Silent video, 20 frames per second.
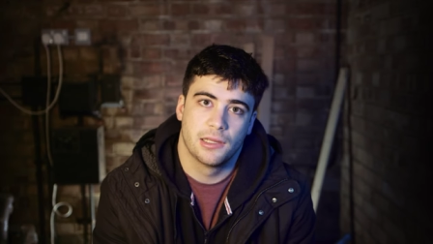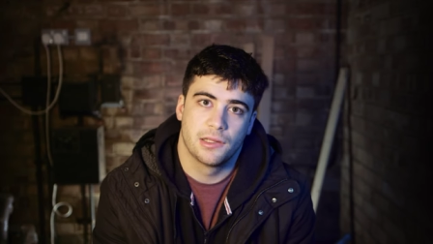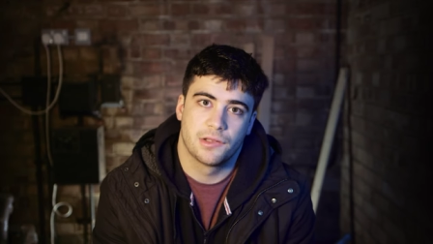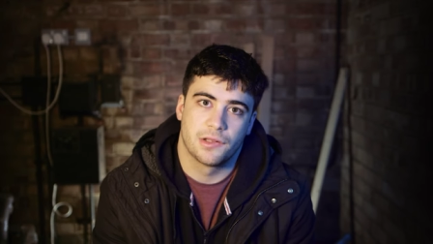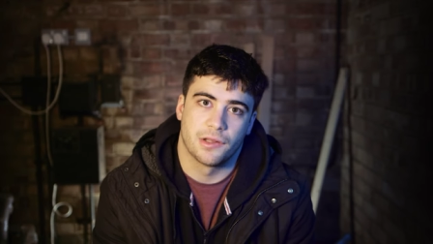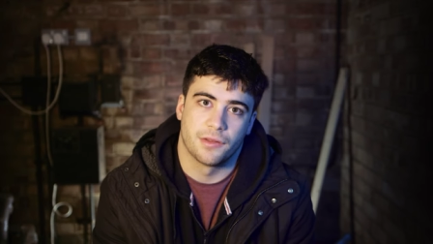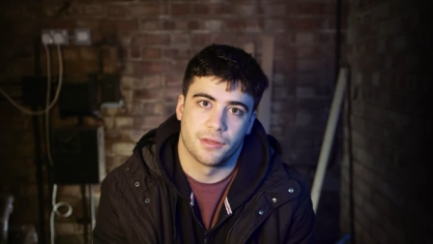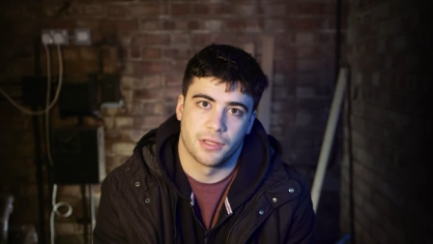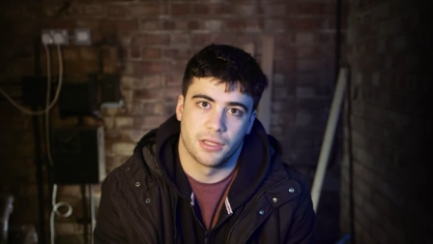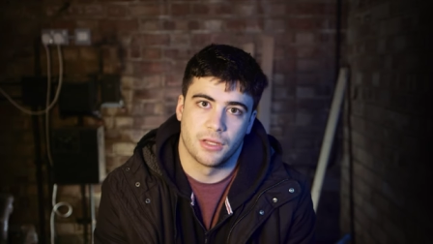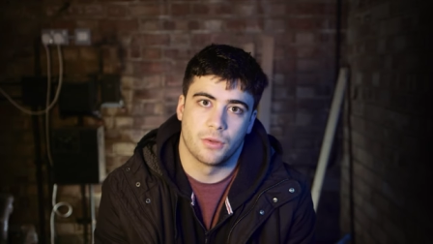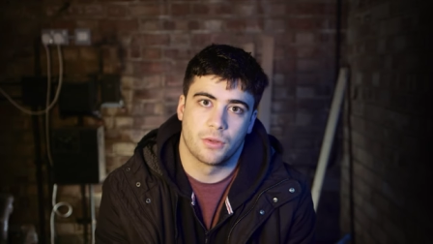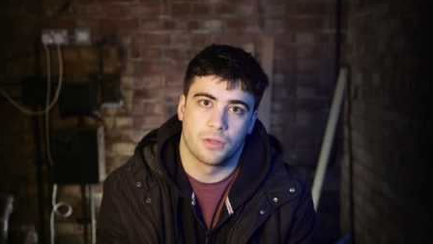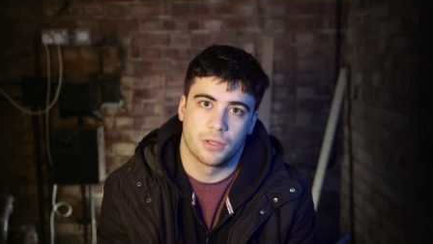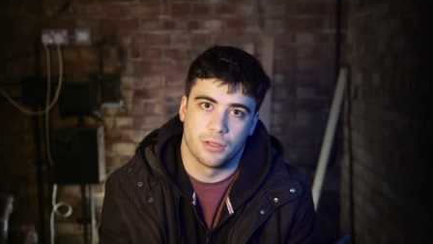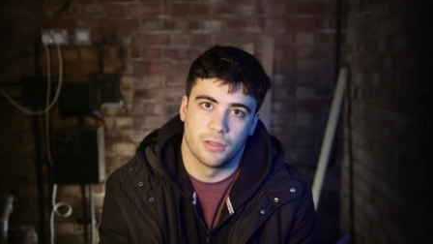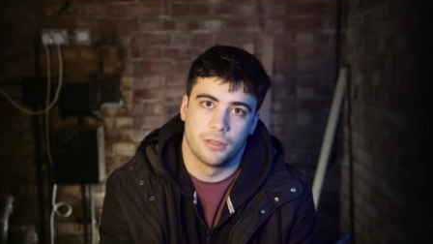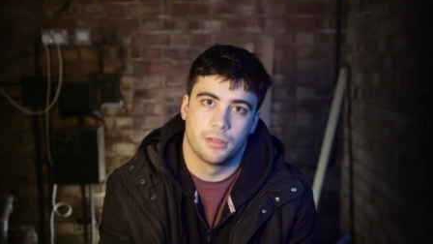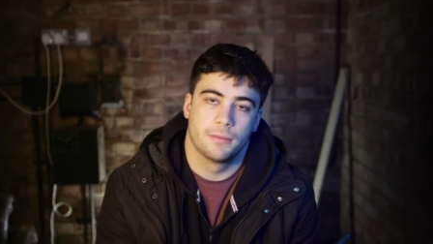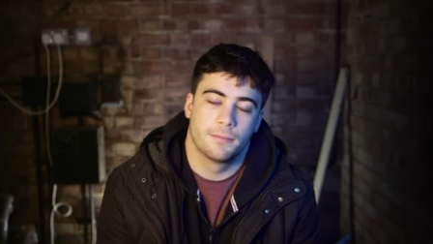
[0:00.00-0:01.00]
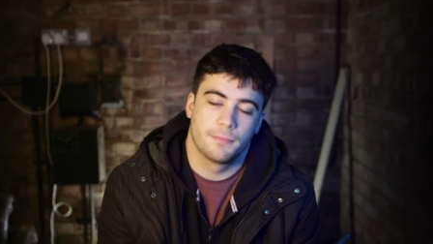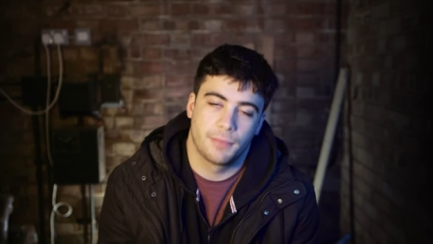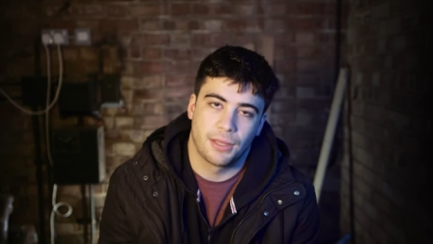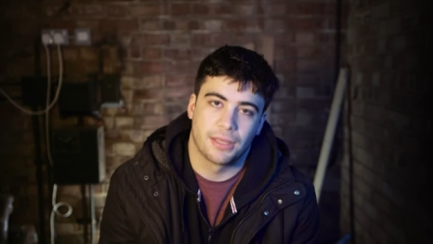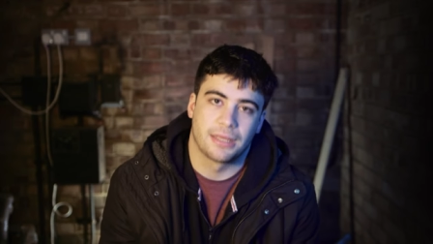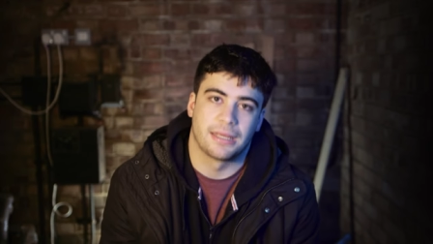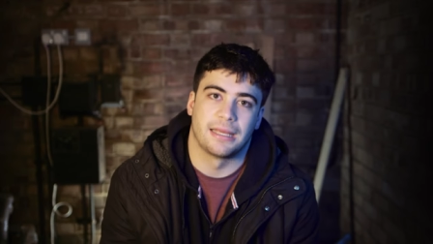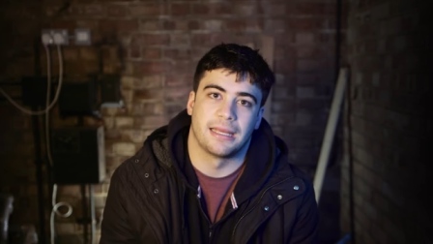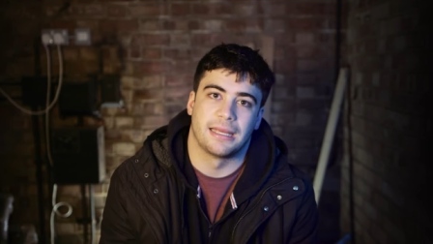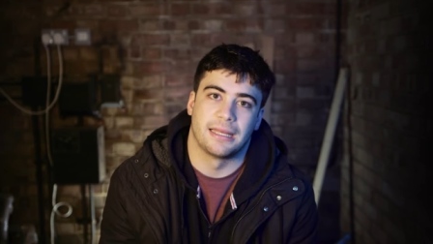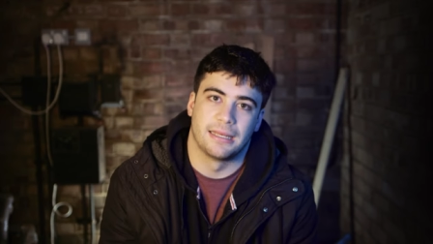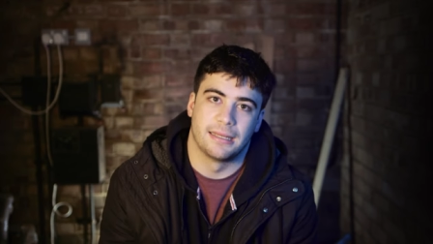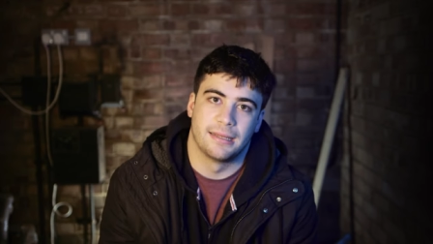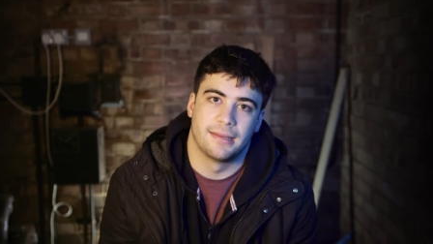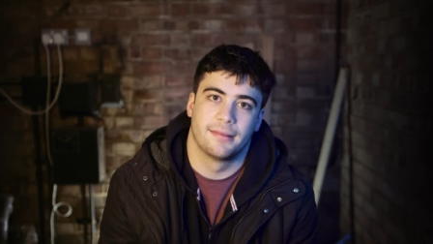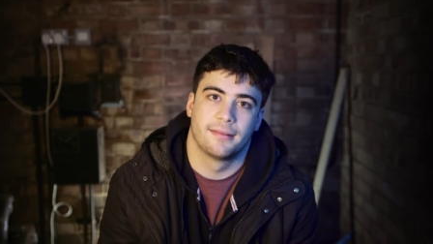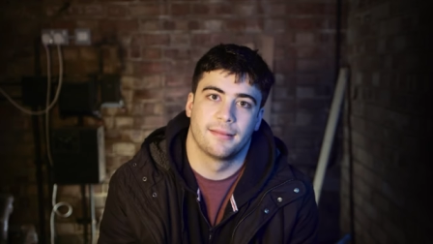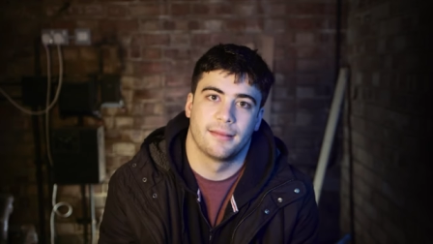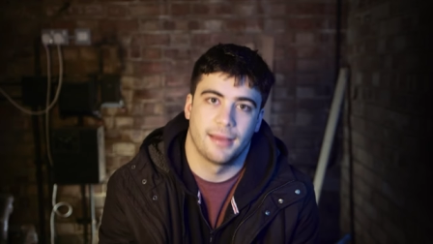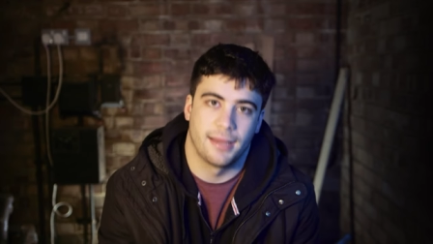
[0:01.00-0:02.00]
so that you can plug it in
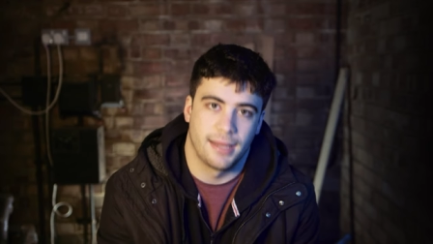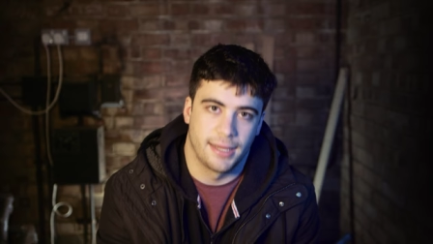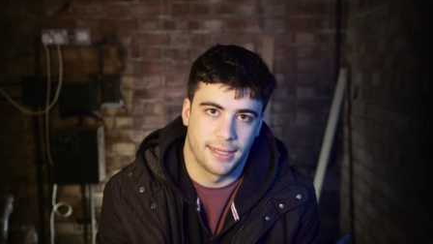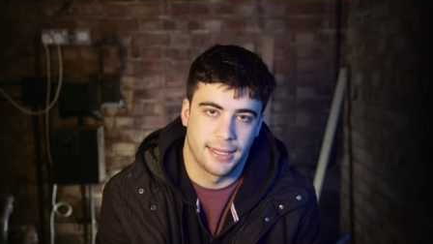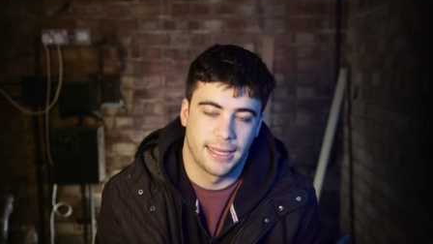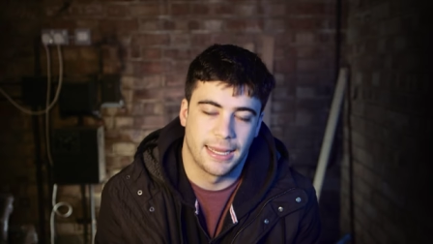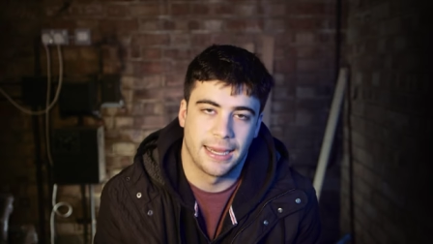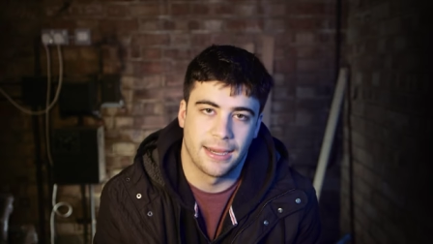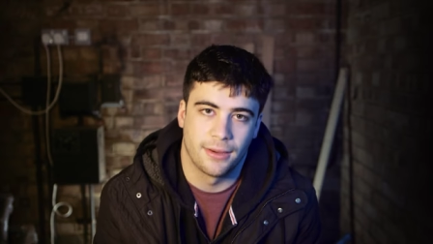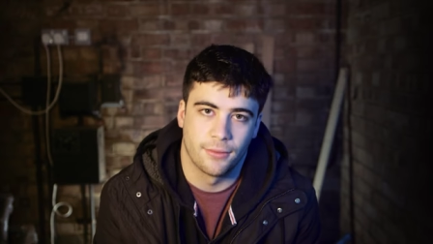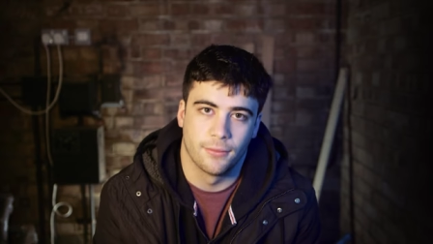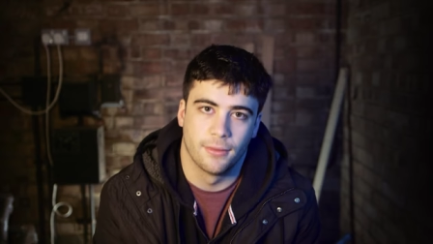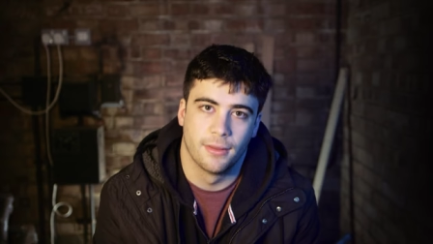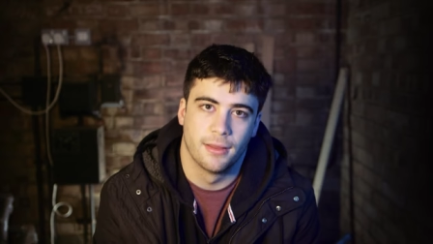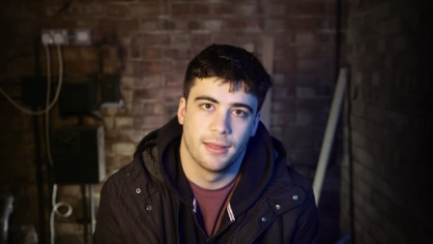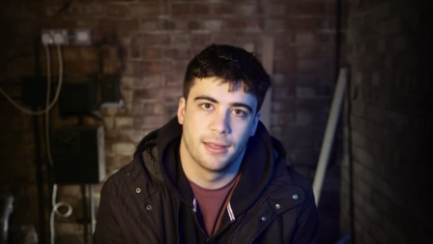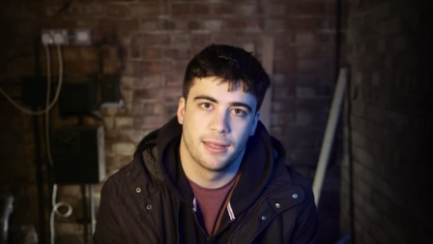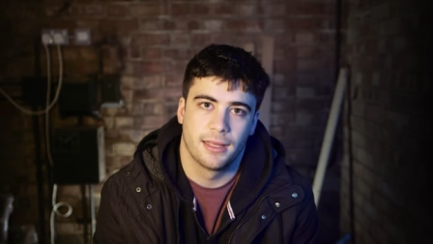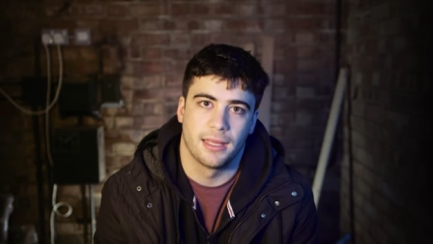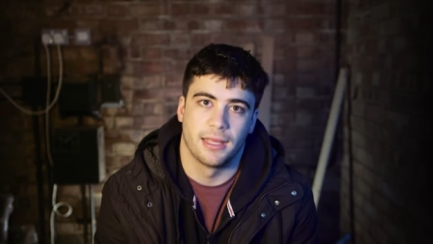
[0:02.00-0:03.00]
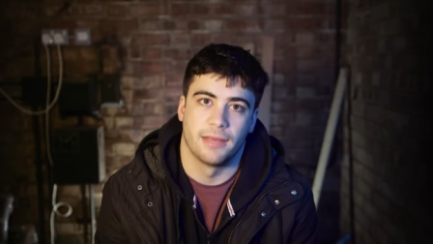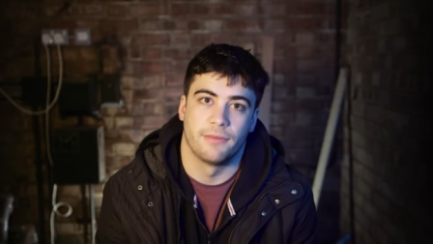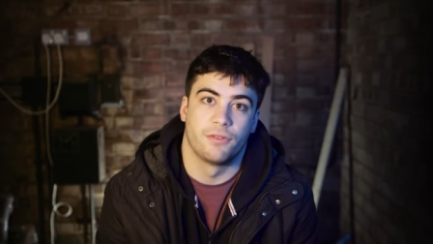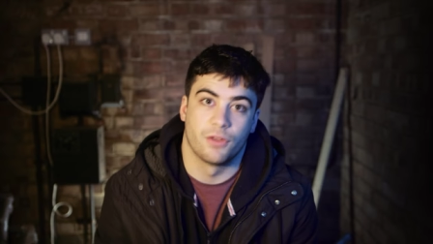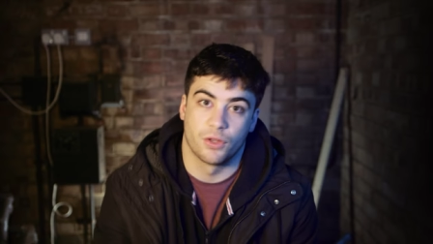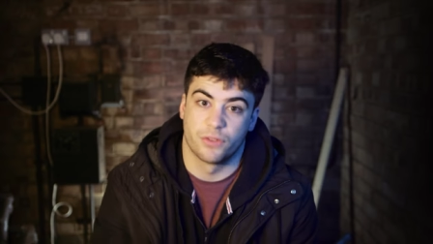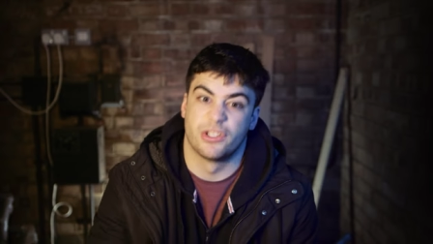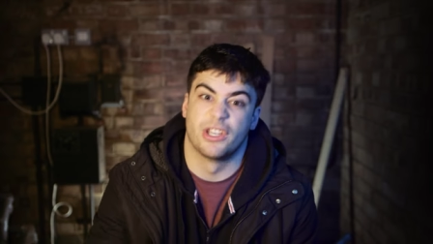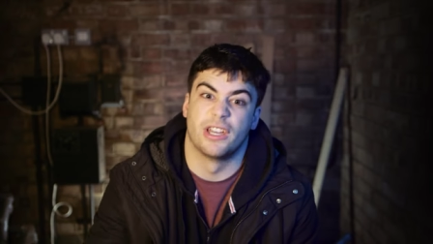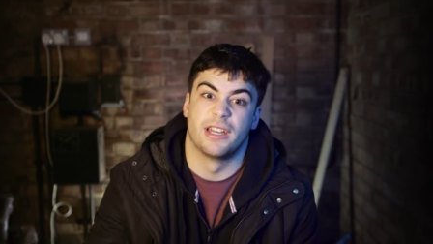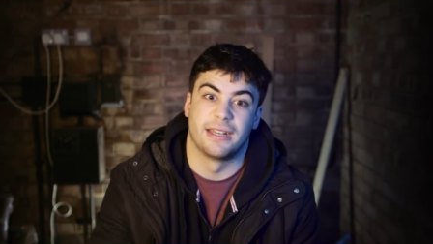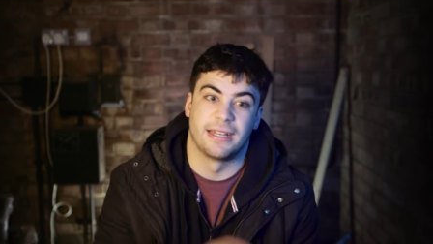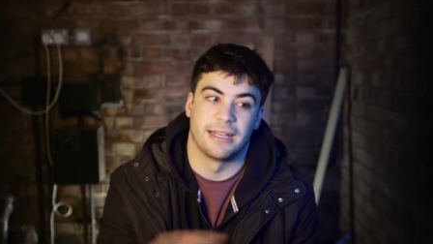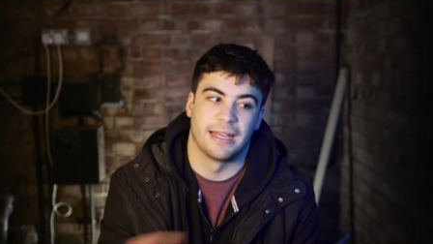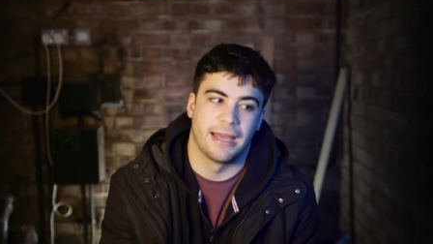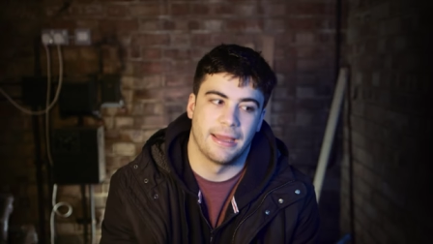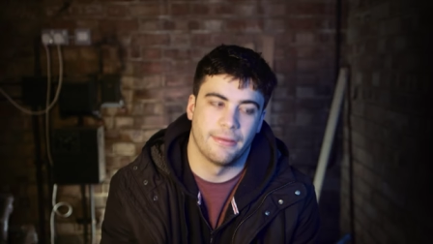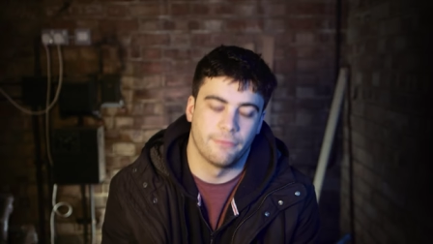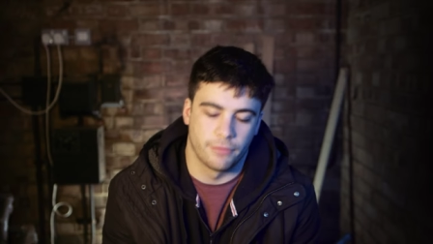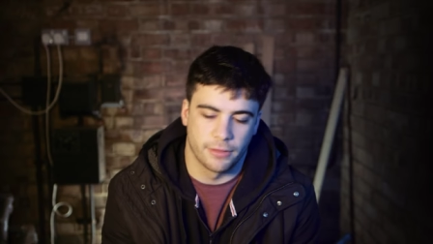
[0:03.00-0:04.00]
and out if you're
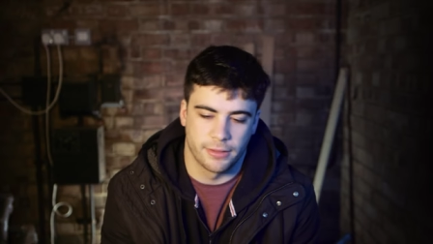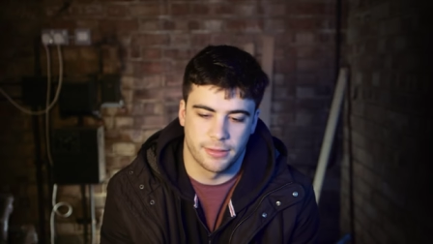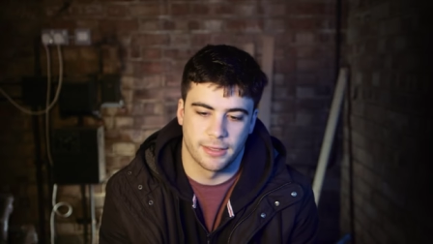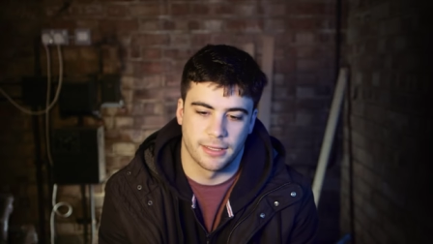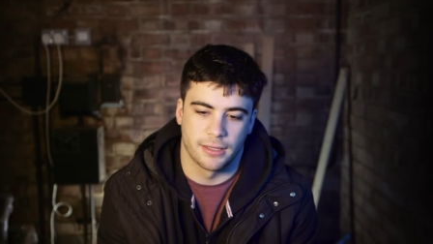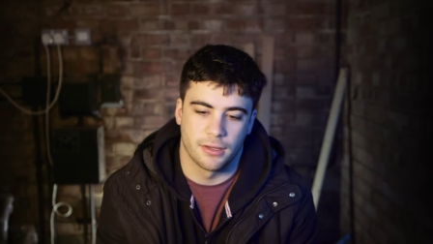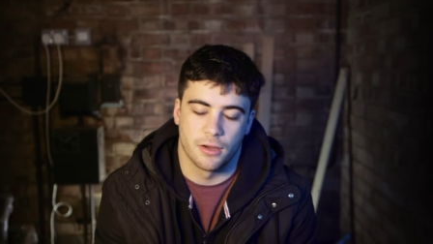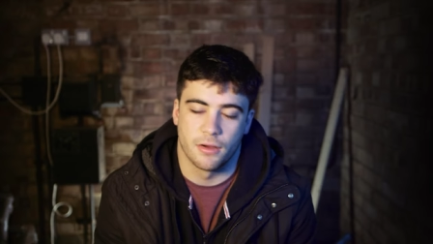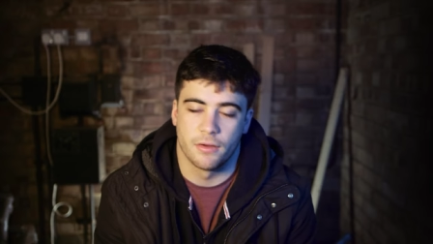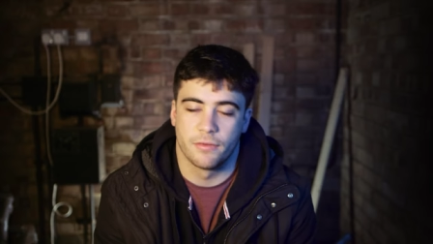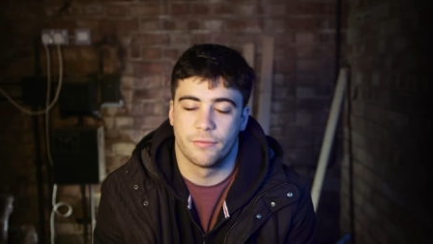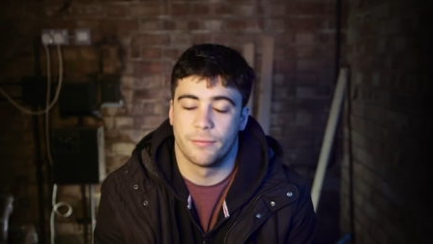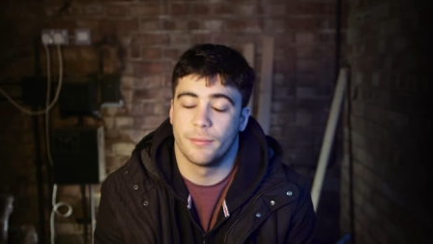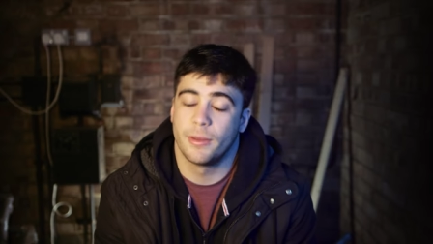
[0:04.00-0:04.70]
turning everything off.